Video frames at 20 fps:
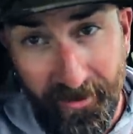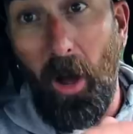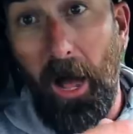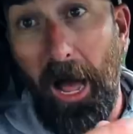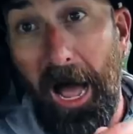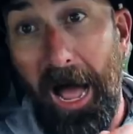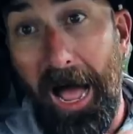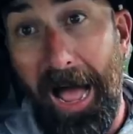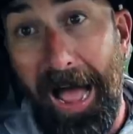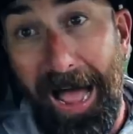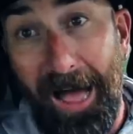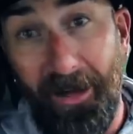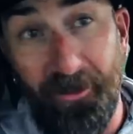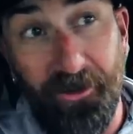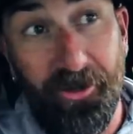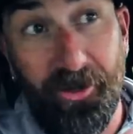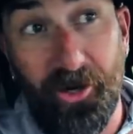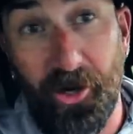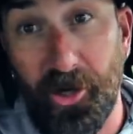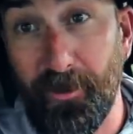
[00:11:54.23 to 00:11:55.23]
how
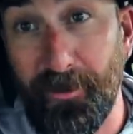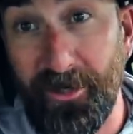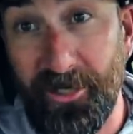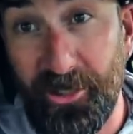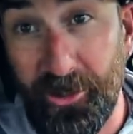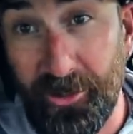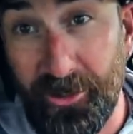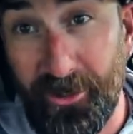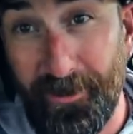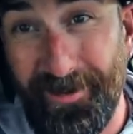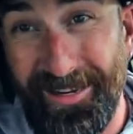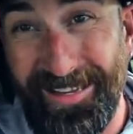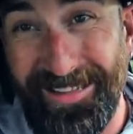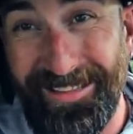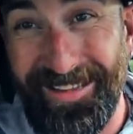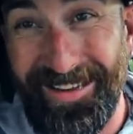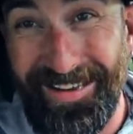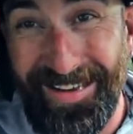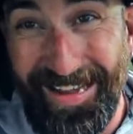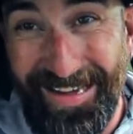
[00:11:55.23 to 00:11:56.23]
the tournaments used to be
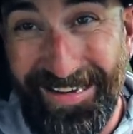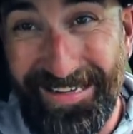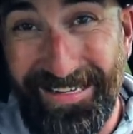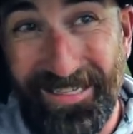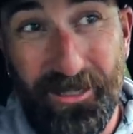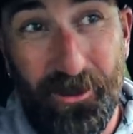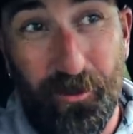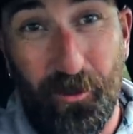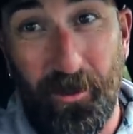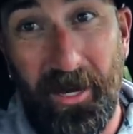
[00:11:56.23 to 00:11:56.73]
in the 90s